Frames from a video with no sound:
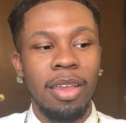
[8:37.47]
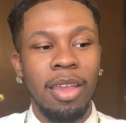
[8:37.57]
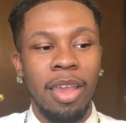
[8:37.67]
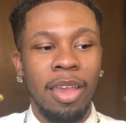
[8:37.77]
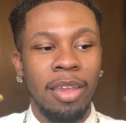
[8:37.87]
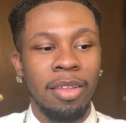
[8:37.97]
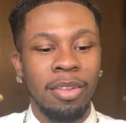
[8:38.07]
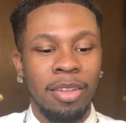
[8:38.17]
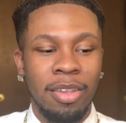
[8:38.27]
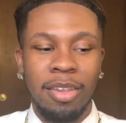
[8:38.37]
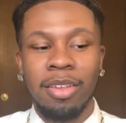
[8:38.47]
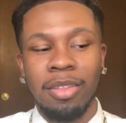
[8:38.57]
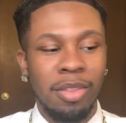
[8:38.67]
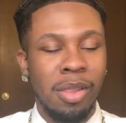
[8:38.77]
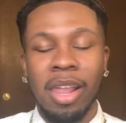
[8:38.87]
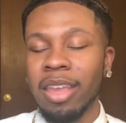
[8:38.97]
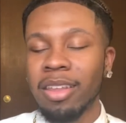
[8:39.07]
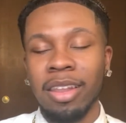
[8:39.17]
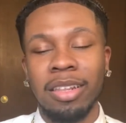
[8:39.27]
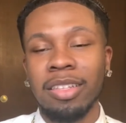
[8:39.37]
and just like
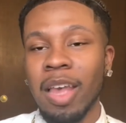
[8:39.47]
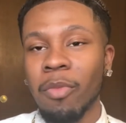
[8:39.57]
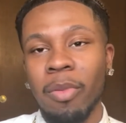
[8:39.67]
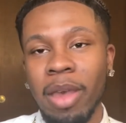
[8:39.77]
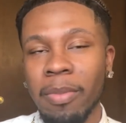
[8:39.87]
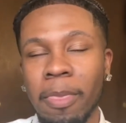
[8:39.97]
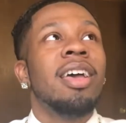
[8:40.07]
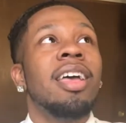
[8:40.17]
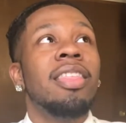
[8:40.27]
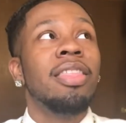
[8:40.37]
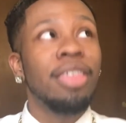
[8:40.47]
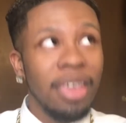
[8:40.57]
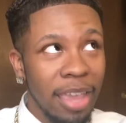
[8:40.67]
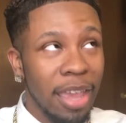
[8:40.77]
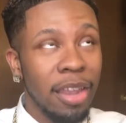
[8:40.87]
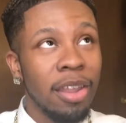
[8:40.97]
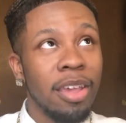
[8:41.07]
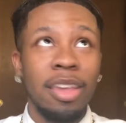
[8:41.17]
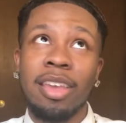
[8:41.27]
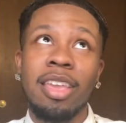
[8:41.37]
let the time go by. Then
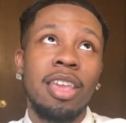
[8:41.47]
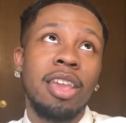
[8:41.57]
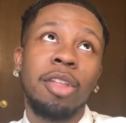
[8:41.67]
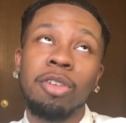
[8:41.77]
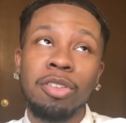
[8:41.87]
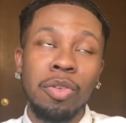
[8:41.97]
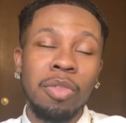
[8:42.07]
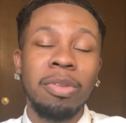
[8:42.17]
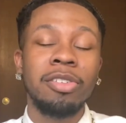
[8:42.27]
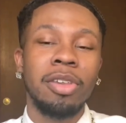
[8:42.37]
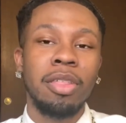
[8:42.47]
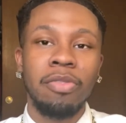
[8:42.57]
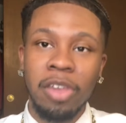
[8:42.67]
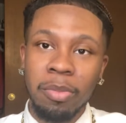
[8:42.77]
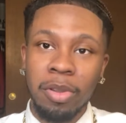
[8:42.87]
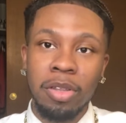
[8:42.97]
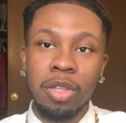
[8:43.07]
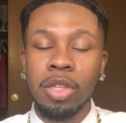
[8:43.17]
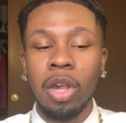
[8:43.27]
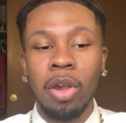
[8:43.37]
he introduced me to his family,
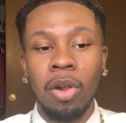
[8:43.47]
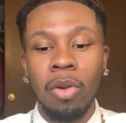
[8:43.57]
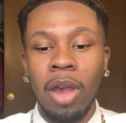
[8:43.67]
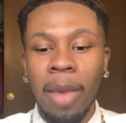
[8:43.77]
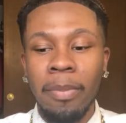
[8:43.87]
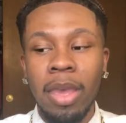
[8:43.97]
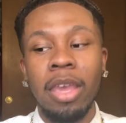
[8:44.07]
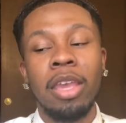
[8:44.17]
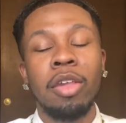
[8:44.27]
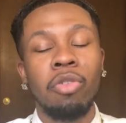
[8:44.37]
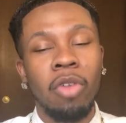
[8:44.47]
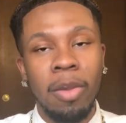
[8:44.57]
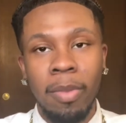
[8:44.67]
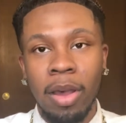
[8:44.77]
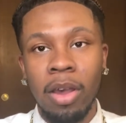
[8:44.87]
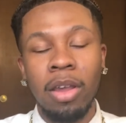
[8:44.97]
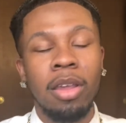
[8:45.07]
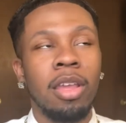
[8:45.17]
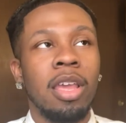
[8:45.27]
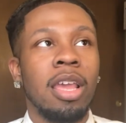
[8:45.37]
so I met his grandma,
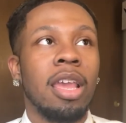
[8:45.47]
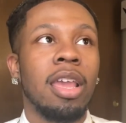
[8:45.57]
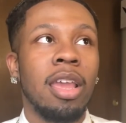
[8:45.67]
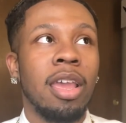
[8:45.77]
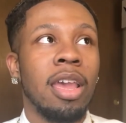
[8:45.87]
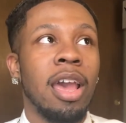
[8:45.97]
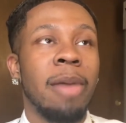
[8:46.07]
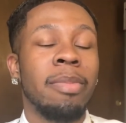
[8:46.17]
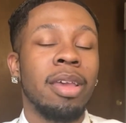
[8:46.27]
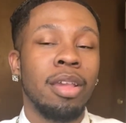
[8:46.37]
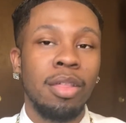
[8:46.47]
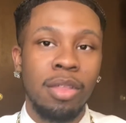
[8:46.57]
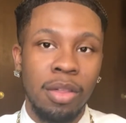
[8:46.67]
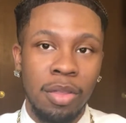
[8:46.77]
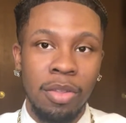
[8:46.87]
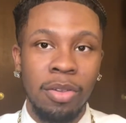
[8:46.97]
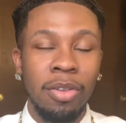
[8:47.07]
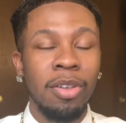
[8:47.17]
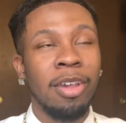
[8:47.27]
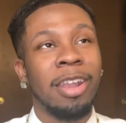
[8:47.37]
and I met his
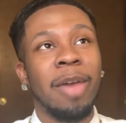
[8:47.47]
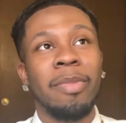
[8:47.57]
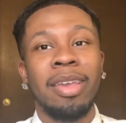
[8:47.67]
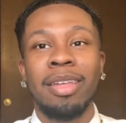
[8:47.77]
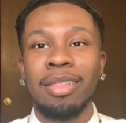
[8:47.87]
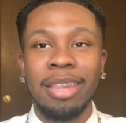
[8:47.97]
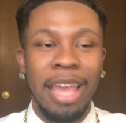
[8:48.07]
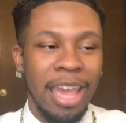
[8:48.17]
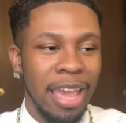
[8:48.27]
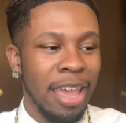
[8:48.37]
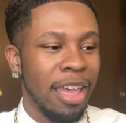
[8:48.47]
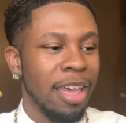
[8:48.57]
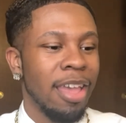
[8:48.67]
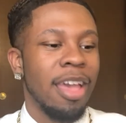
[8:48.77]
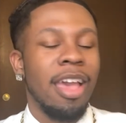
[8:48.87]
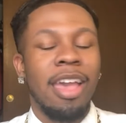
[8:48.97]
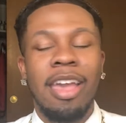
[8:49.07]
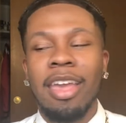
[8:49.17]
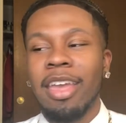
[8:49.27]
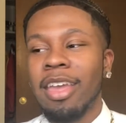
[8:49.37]
sister, and I met his dad,
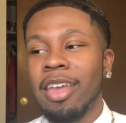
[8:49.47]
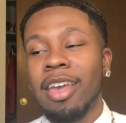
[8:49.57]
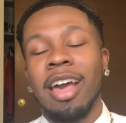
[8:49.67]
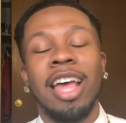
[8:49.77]
and